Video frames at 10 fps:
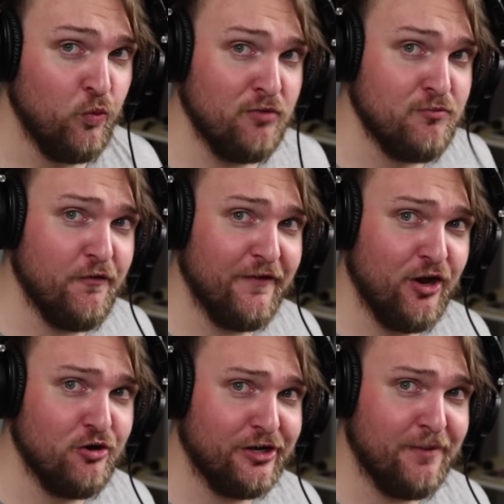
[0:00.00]
We're moving
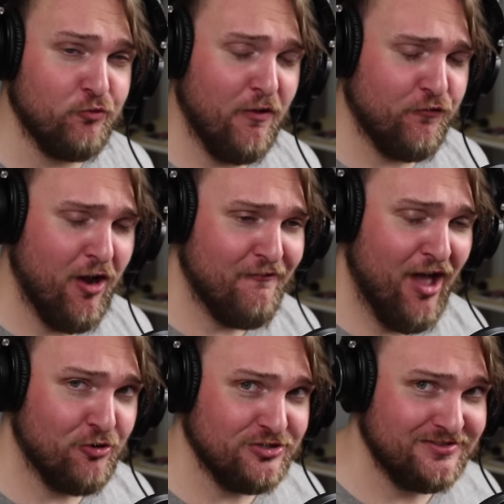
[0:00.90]
here to keep the
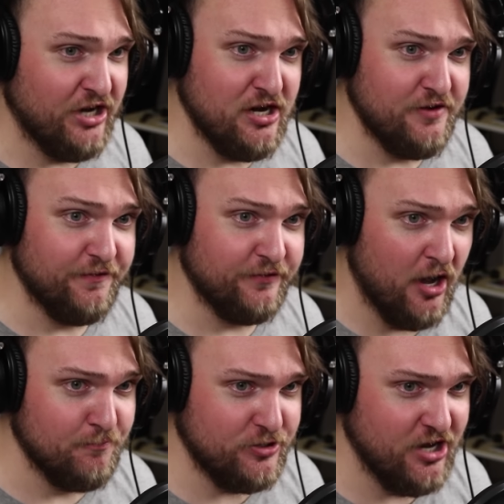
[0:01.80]
riffraff out. Steve,
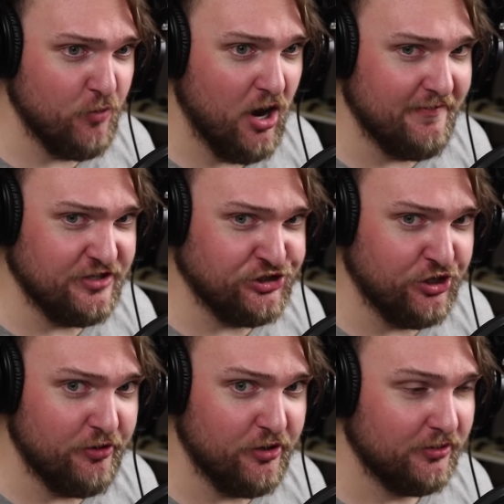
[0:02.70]
come pretend we're having
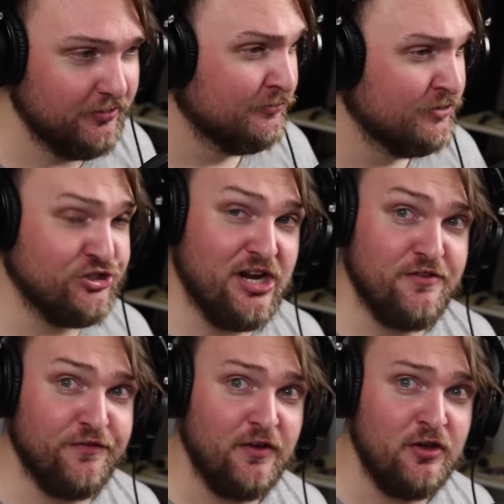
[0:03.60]
cereal.
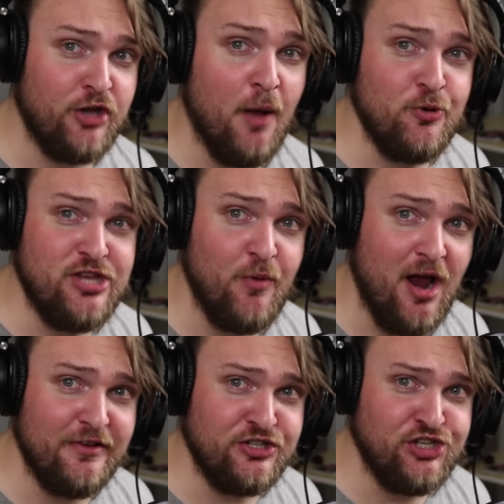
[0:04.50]
Steve, come pretend we're having